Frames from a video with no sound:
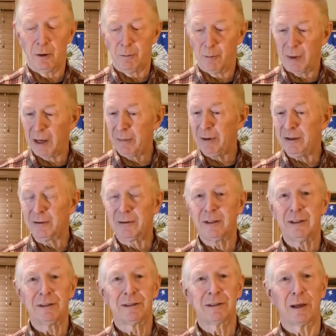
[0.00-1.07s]
maybe
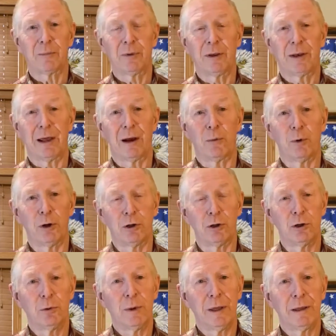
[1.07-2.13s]
sees something that we're
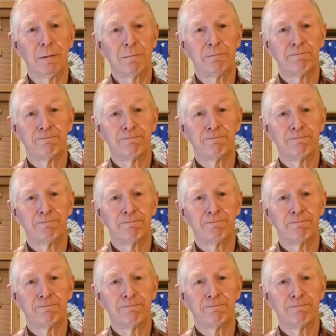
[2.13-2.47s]
doing